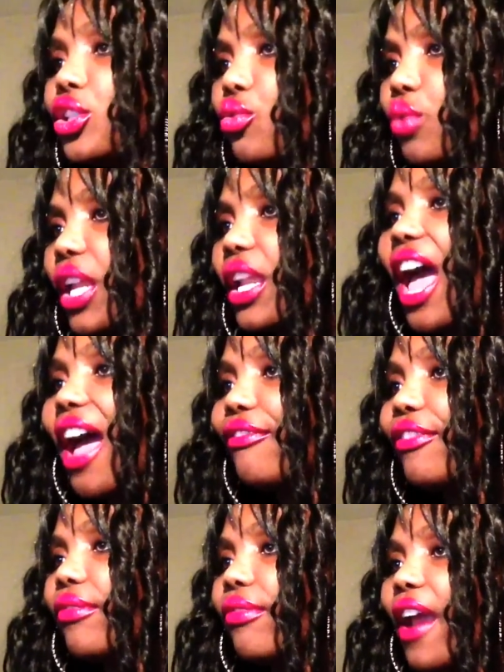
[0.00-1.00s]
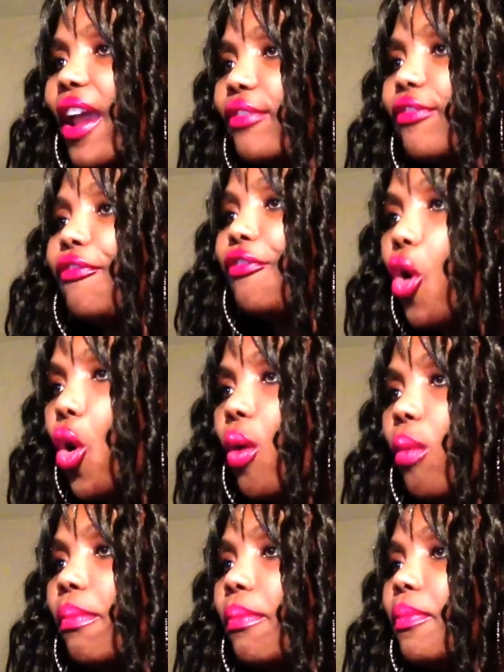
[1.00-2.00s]
can have a right
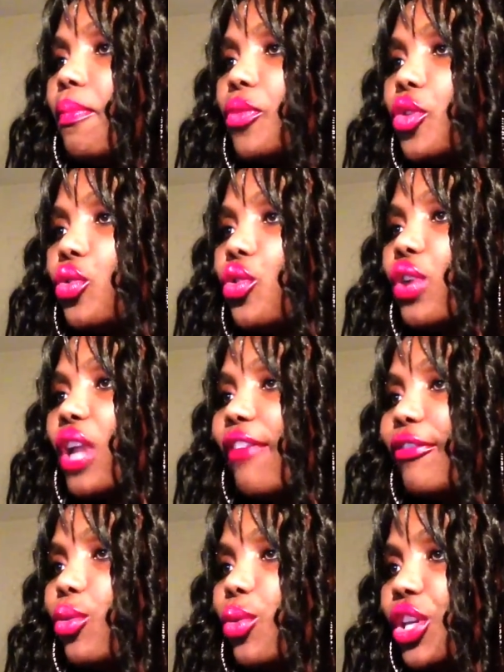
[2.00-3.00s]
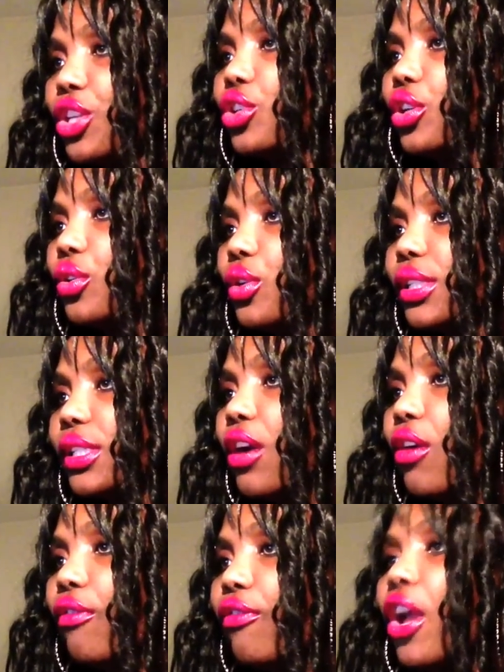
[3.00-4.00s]
form. You don't have to injure
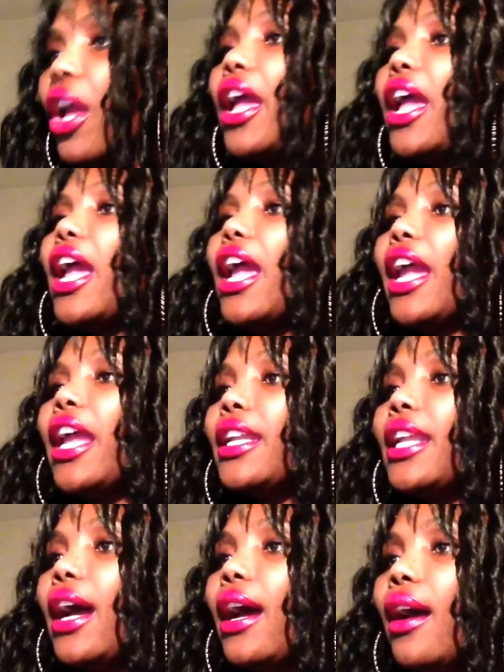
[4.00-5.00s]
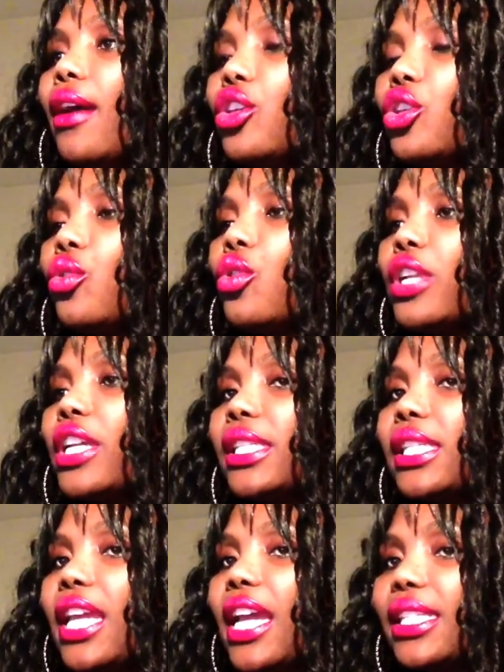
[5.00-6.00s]
yourself. And you're going to
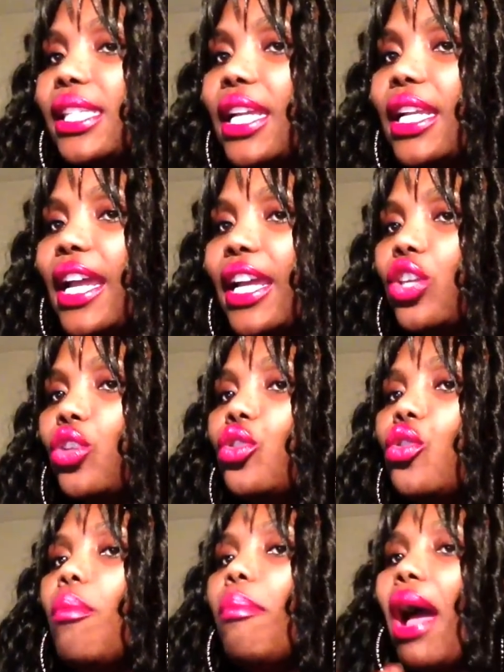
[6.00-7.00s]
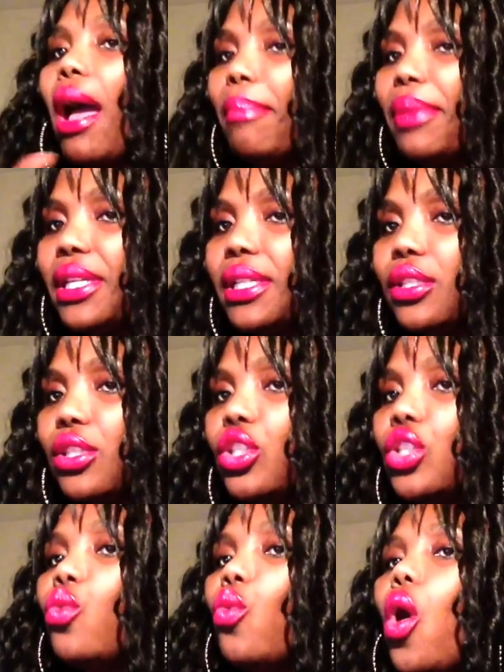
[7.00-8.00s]
see, I say, like, you do burpees,
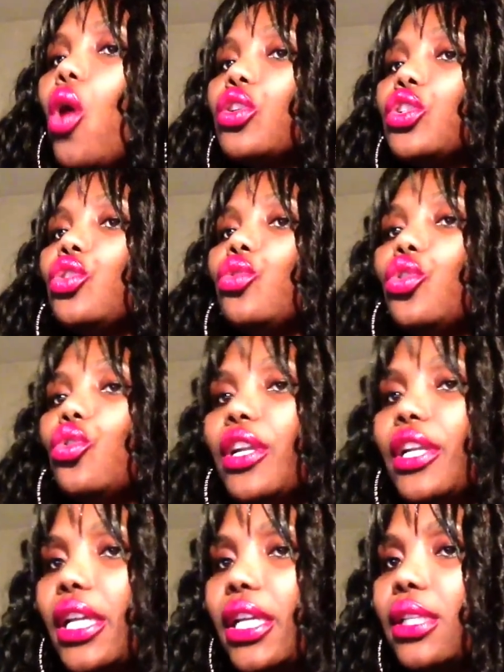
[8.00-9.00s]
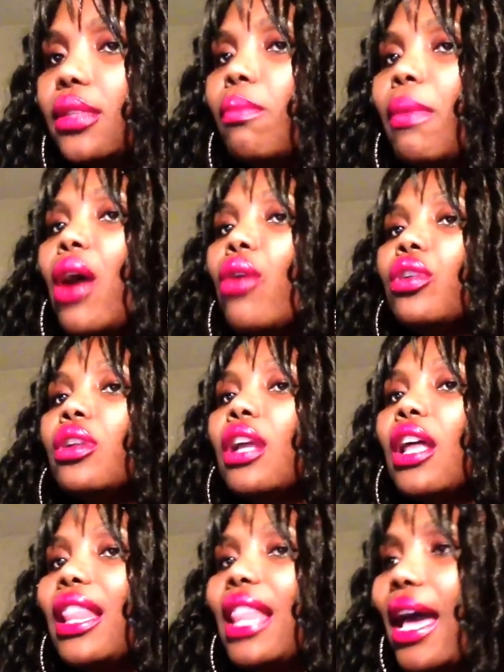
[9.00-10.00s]
you walk to your knees, mountain
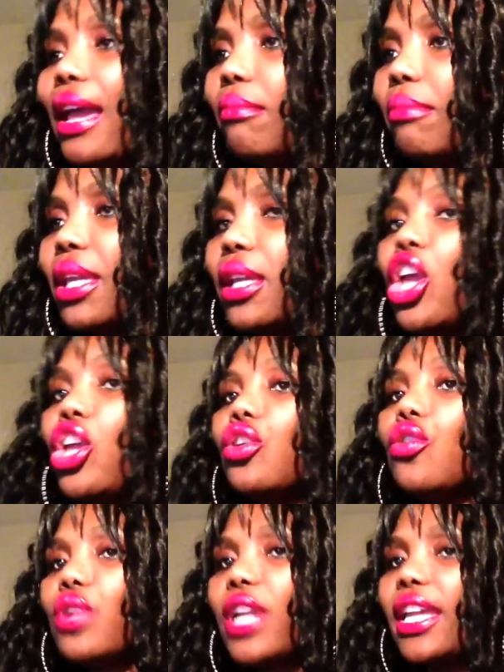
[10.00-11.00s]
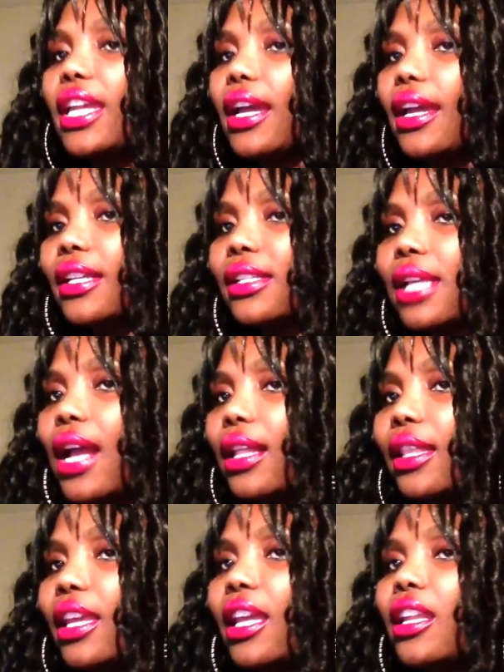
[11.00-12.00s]
climbing. You're going to hear
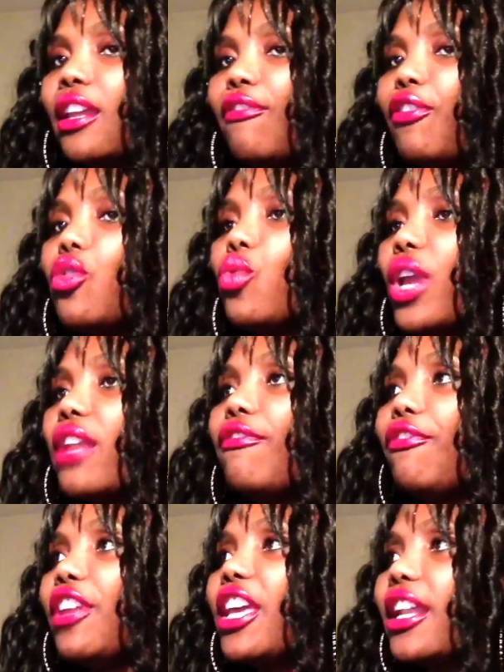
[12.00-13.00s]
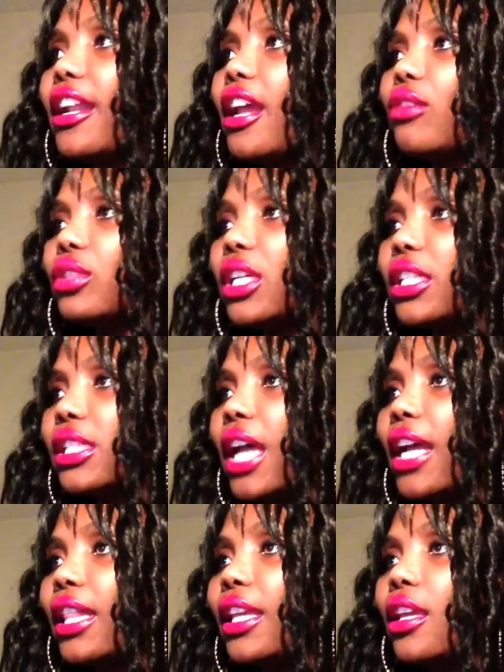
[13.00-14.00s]
exactly. And if you can figure it out
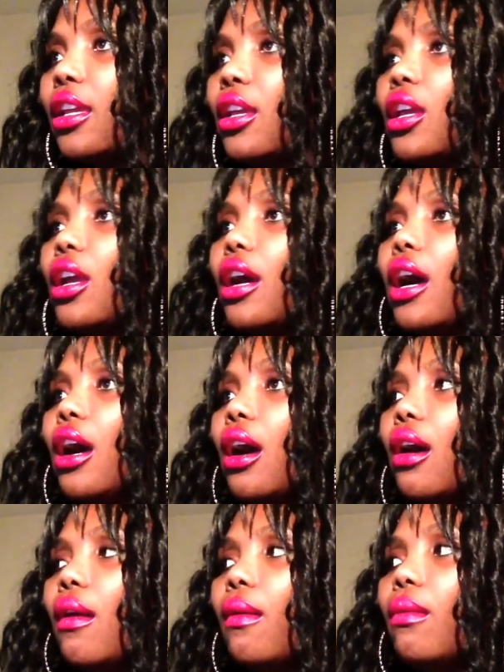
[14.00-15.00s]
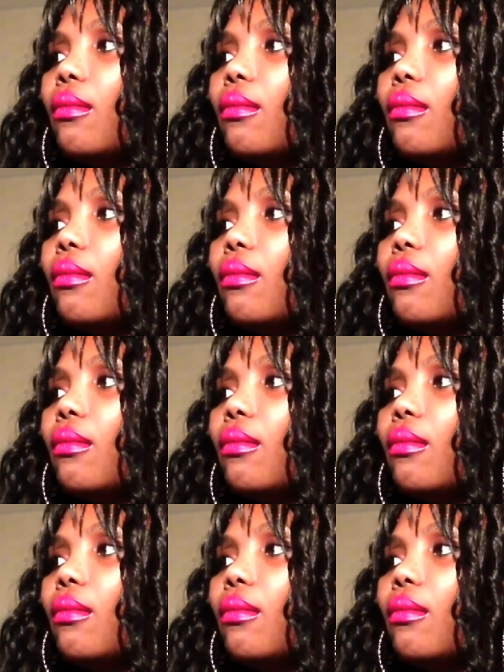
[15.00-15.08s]
exactly how